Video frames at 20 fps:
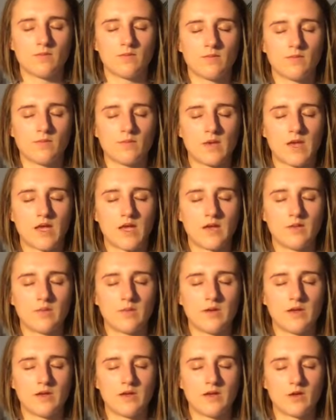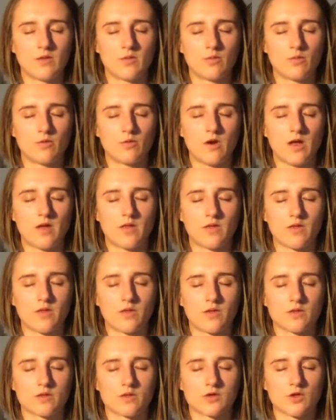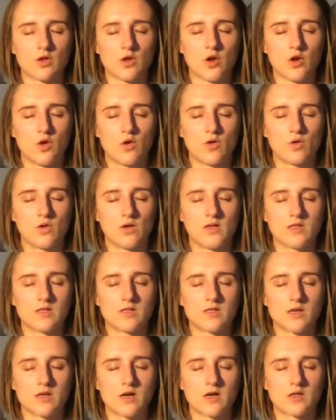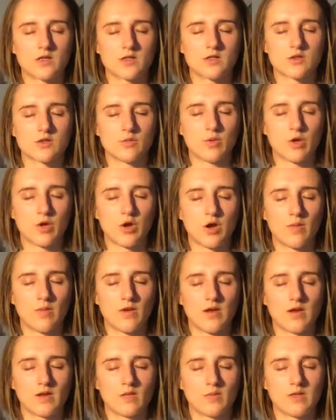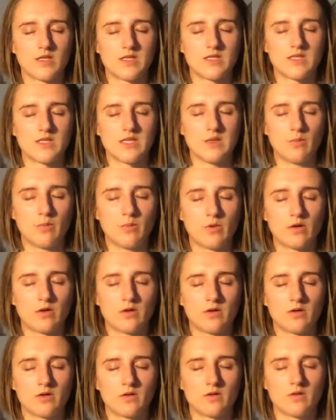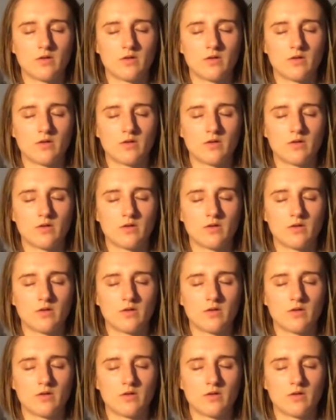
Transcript: Maybe your breath slowly starts to become a little bit deeper,